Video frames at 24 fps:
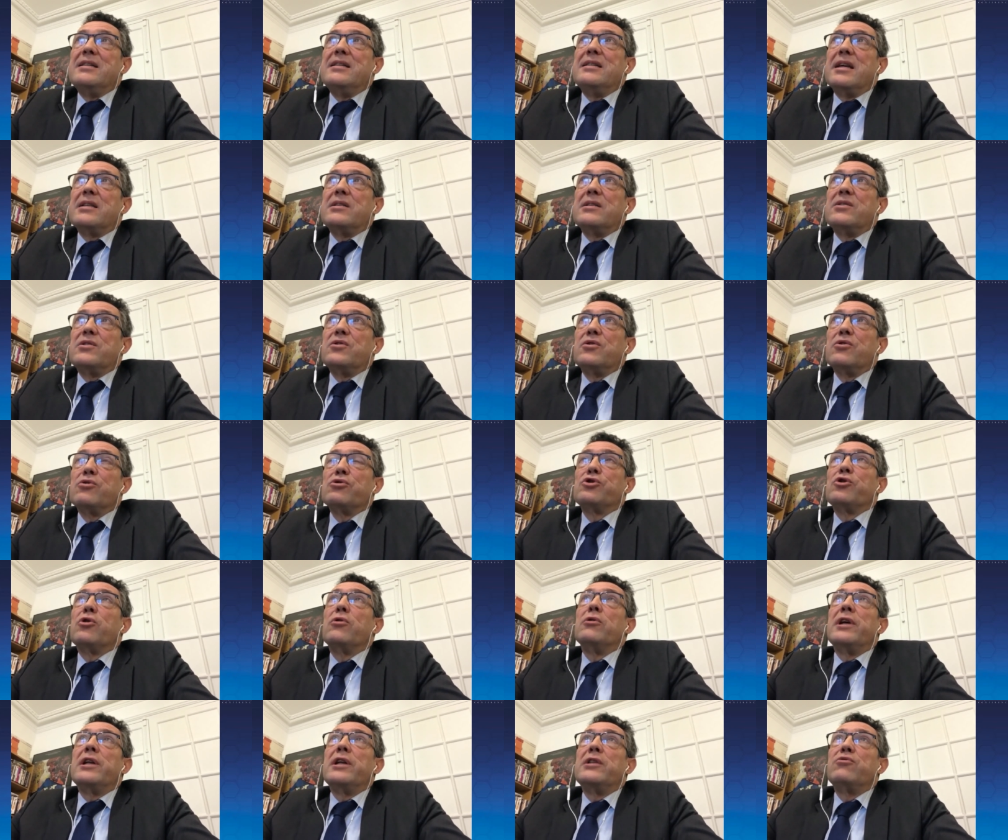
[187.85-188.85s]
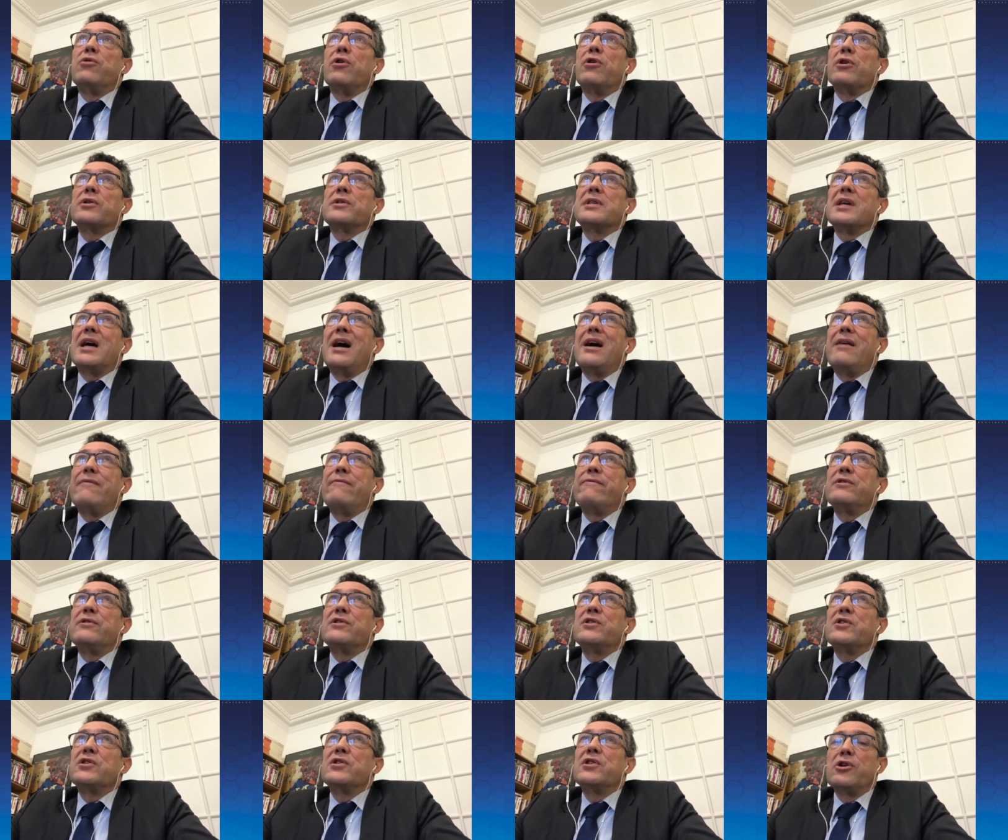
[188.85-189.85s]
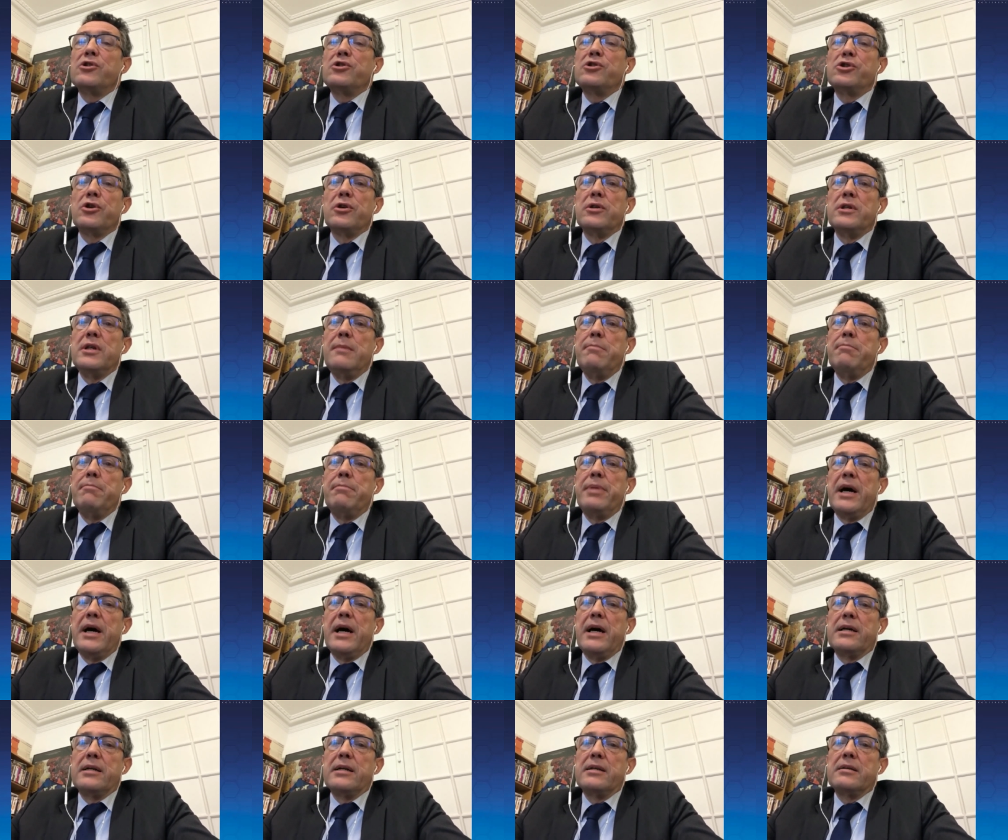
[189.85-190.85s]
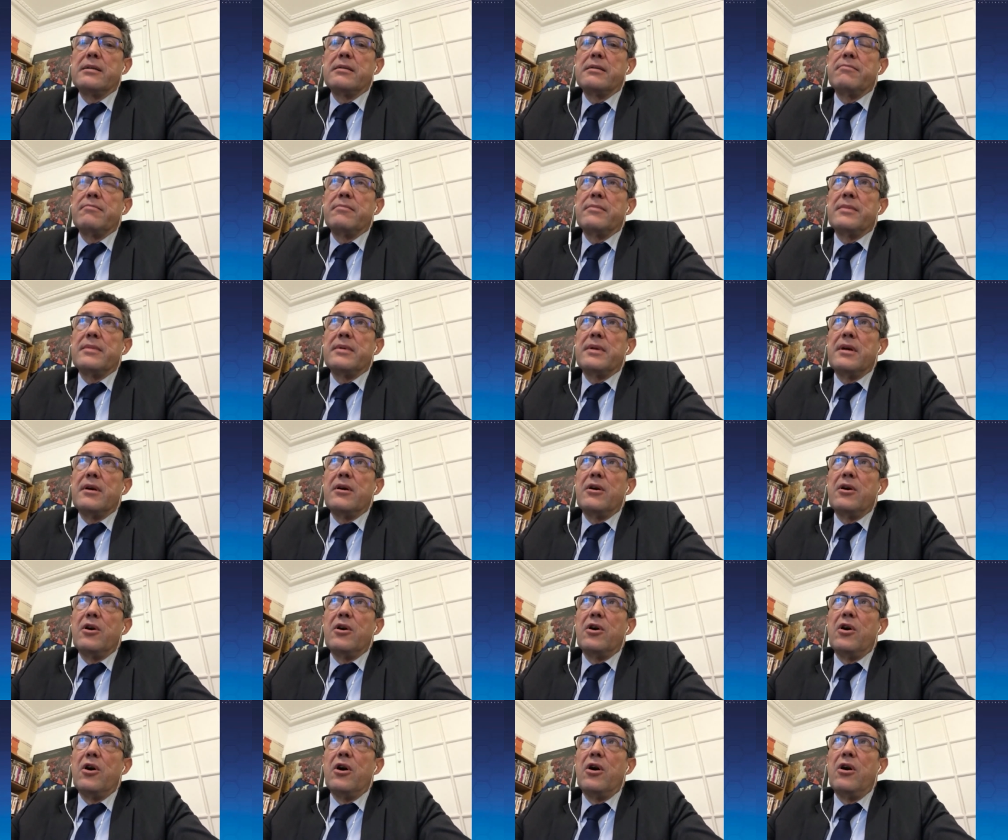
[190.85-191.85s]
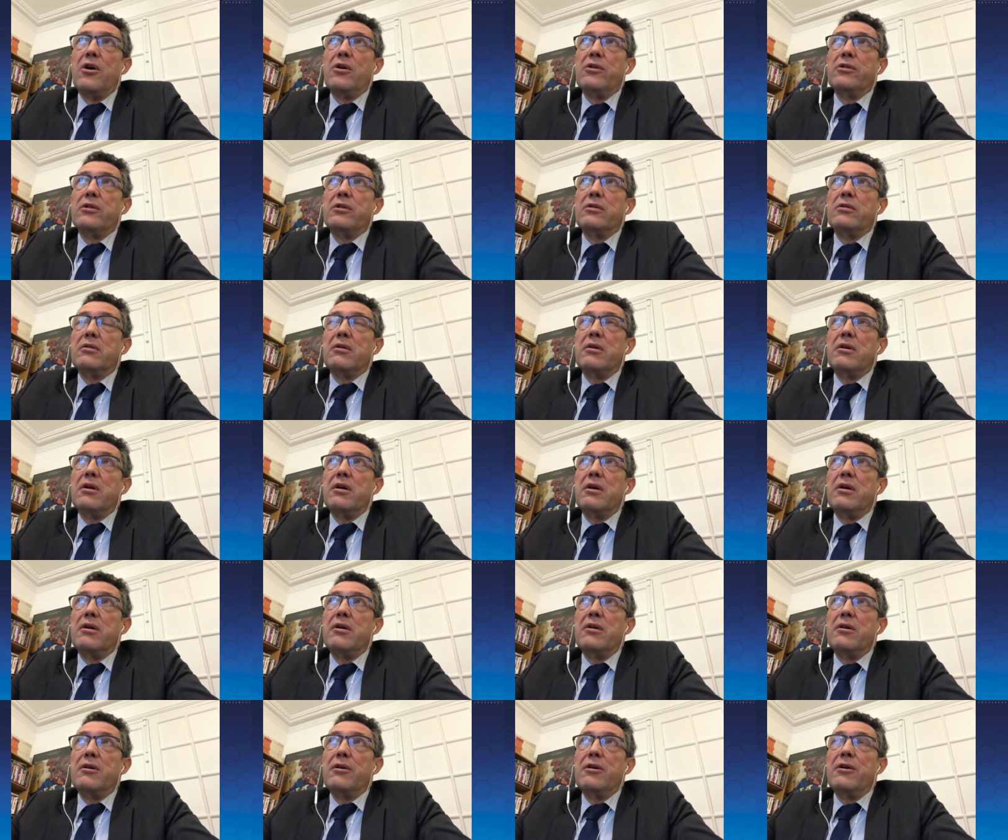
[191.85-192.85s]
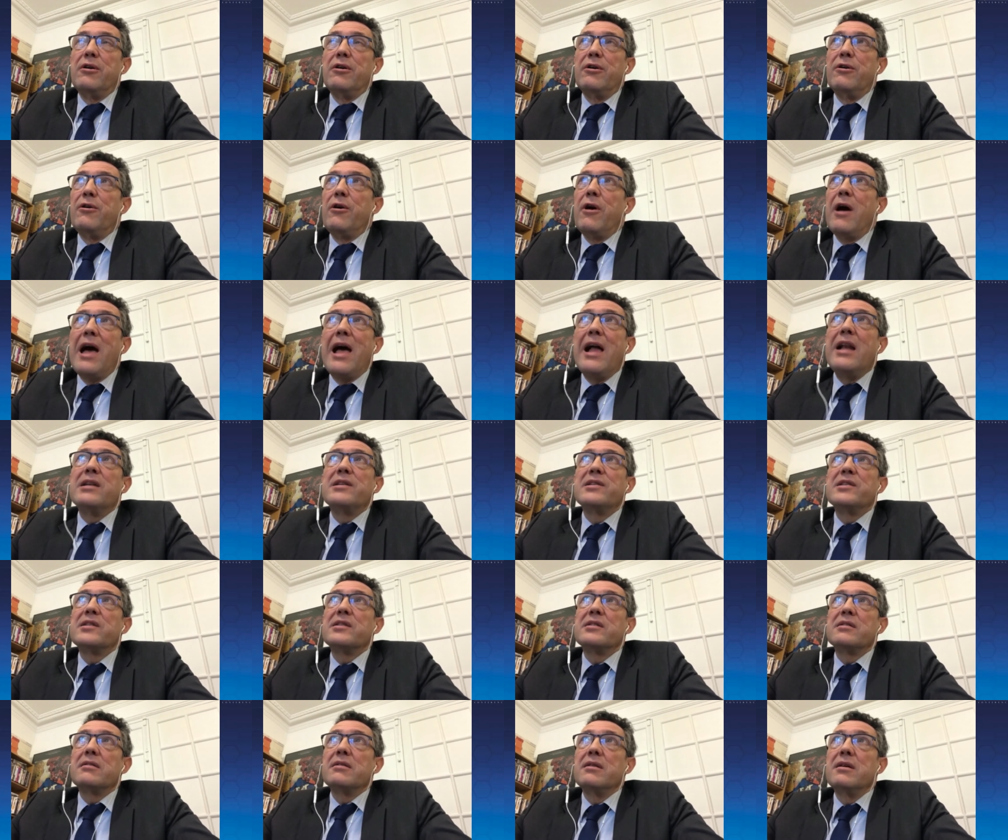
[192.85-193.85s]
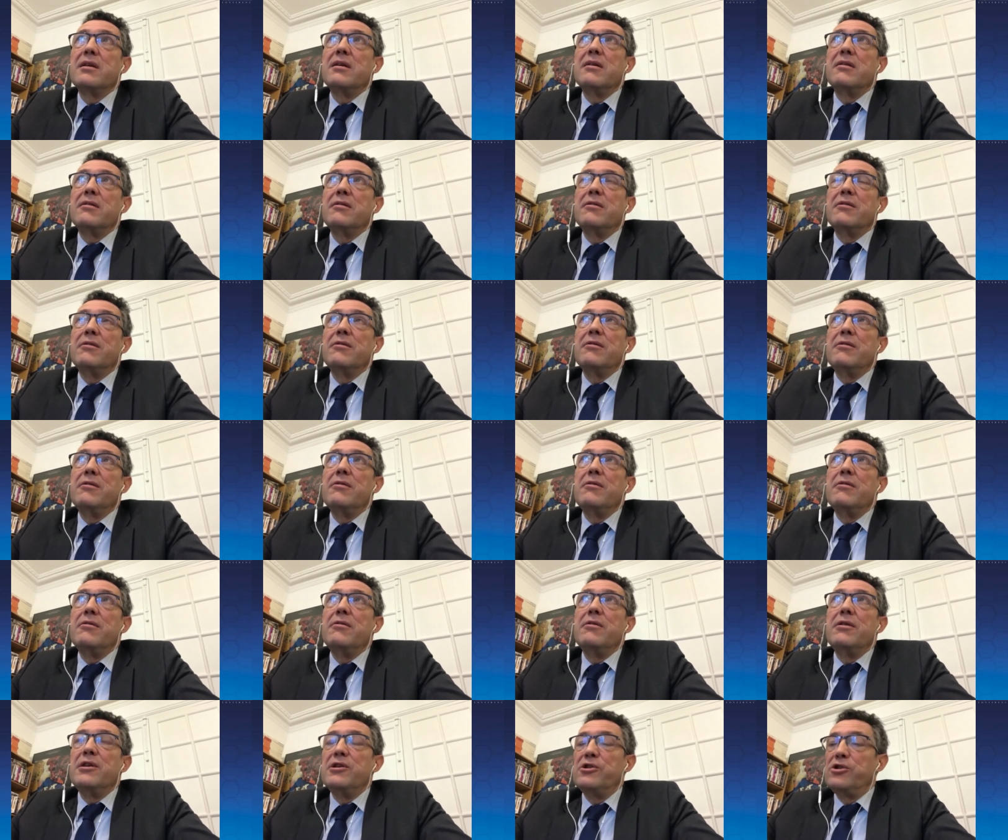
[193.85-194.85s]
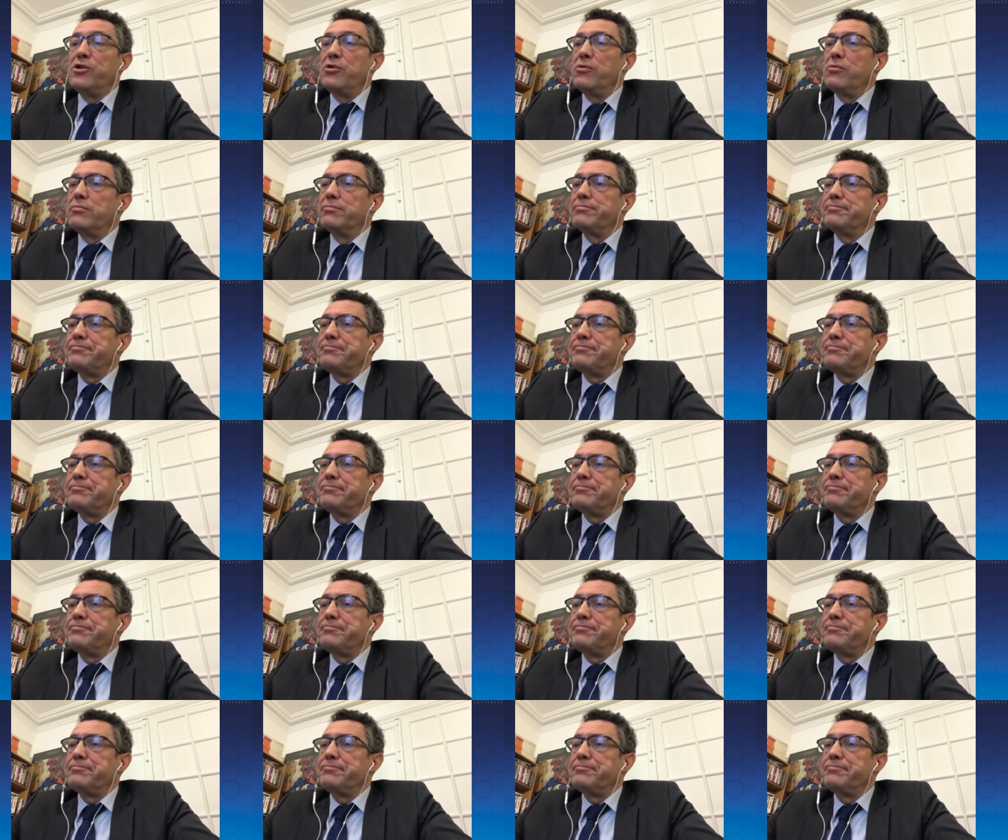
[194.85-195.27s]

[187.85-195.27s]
that social networks have such an impact on uh, uh, health uh, issue.